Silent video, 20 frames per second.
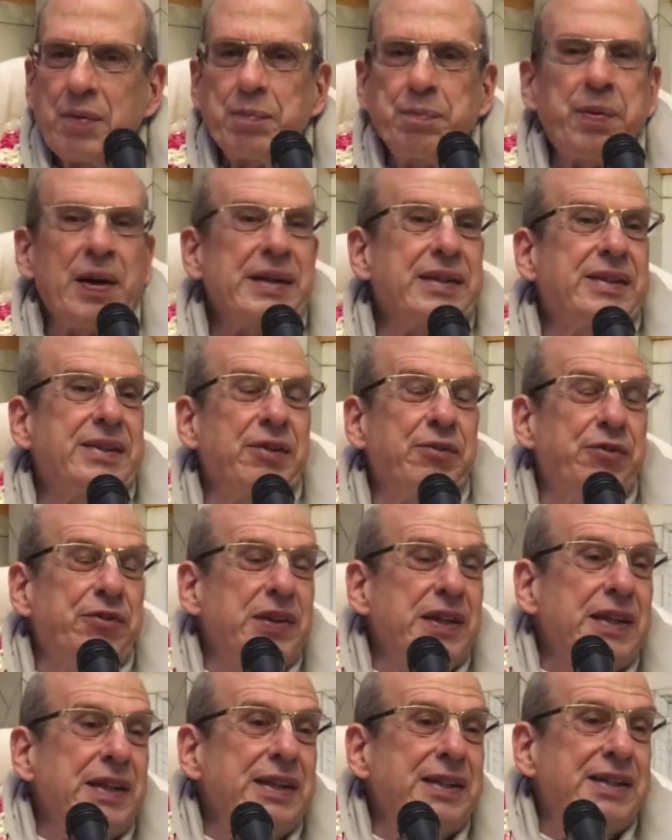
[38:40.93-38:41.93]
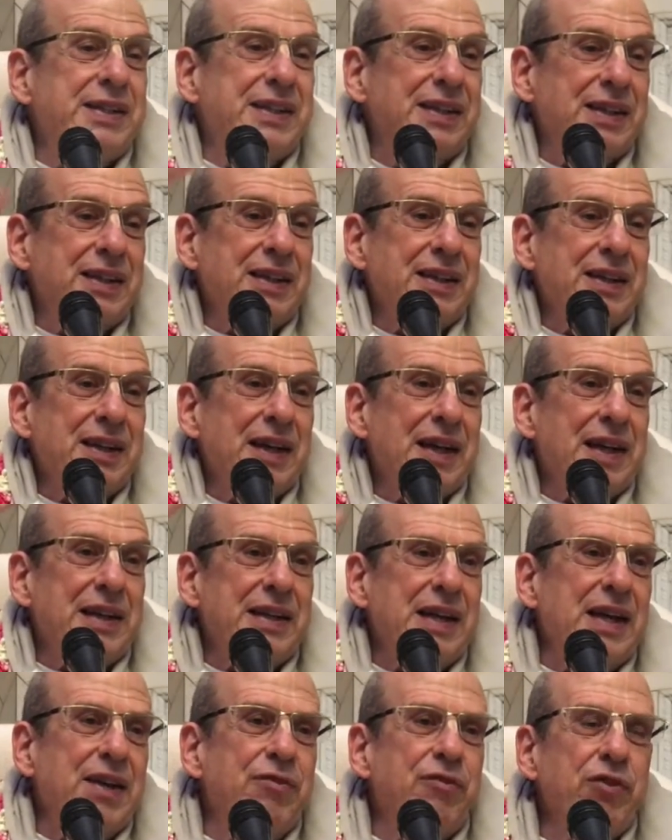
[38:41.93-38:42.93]
By divinity. At
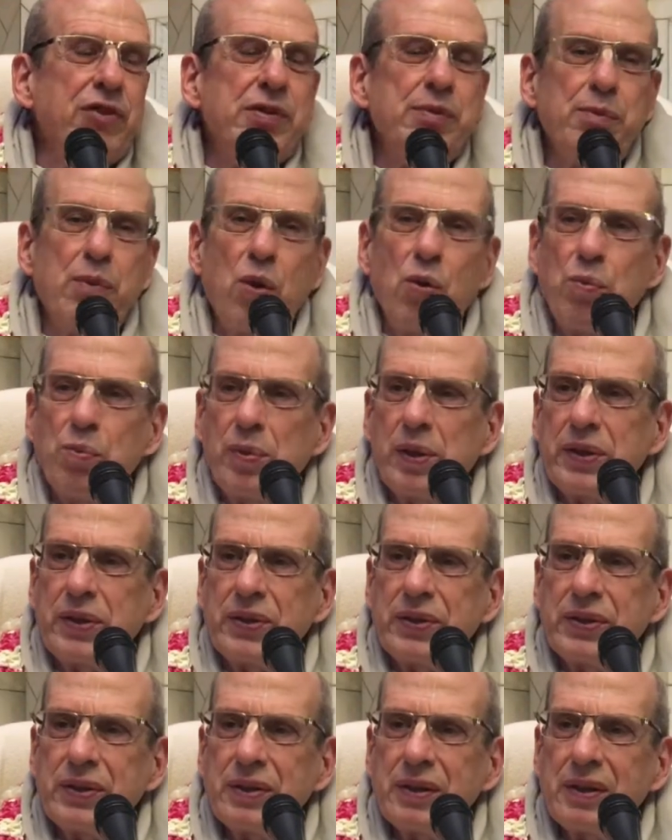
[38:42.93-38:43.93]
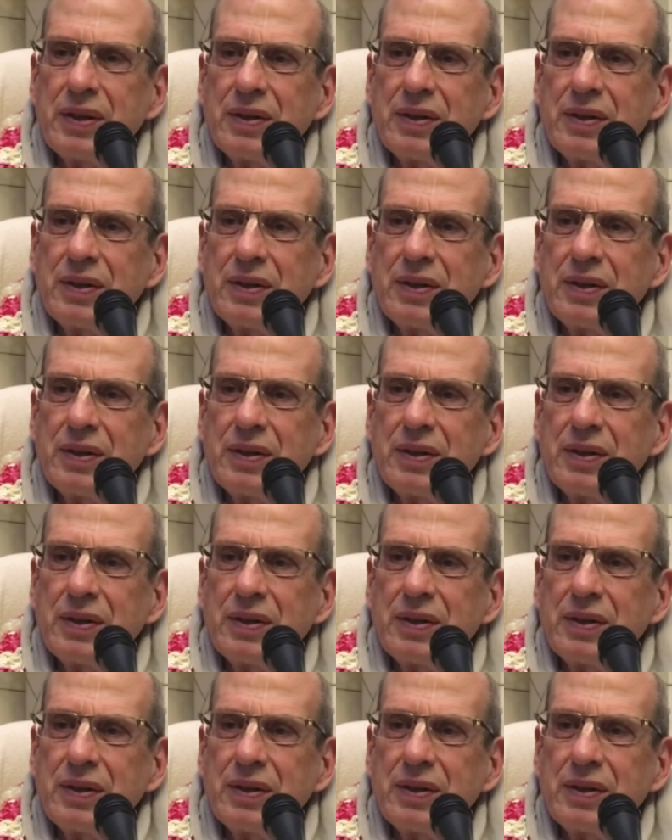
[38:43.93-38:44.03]
every moment.